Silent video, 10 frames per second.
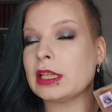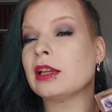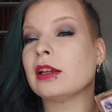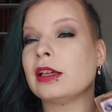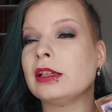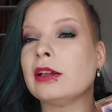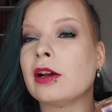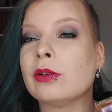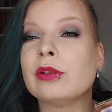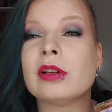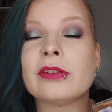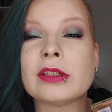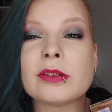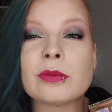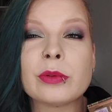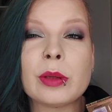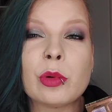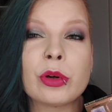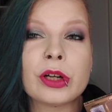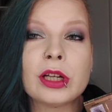and I now love it way
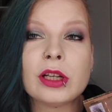more